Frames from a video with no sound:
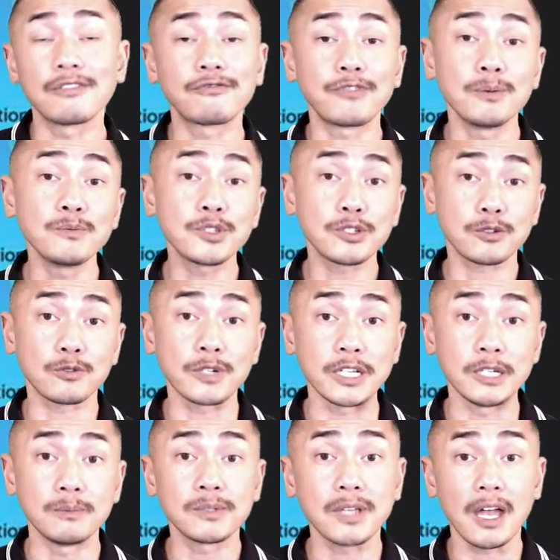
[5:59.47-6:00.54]
from
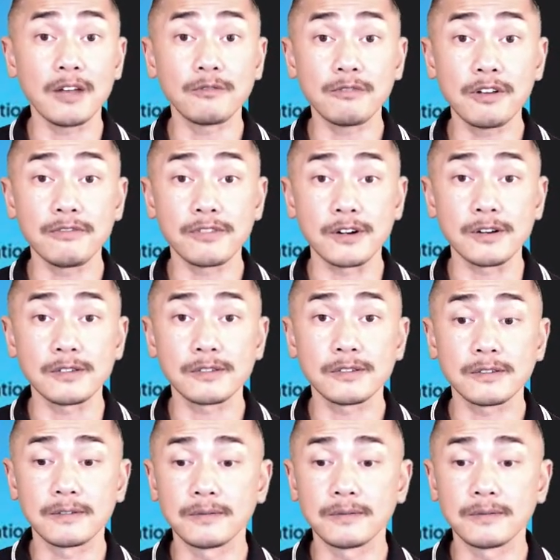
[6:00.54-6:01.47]
streams and rivers.